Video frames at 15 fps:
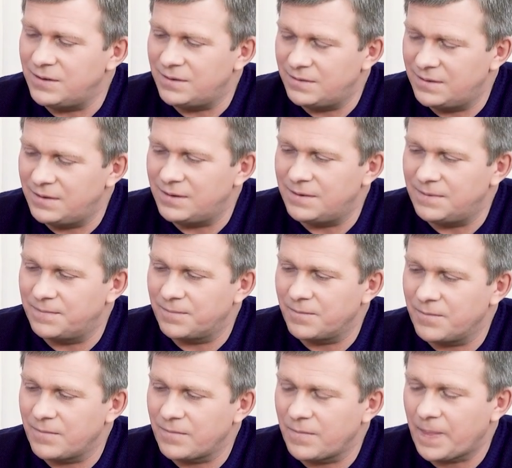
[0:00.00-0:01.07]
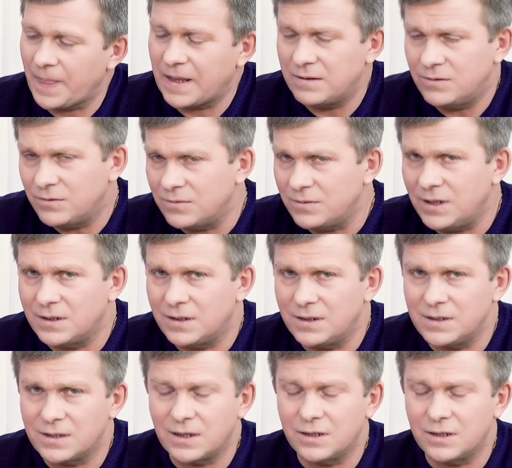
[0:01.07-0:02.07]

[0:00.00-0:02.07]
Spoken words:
Yes. Well, some would say, how to live